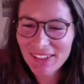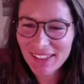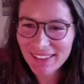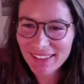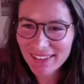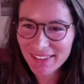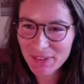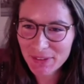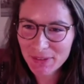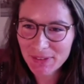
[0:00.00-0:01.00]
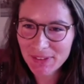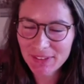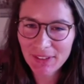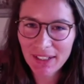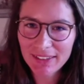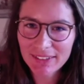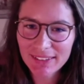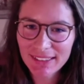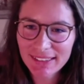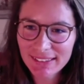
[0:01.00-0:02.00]
anything to add on
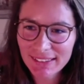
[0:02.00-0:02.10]
this?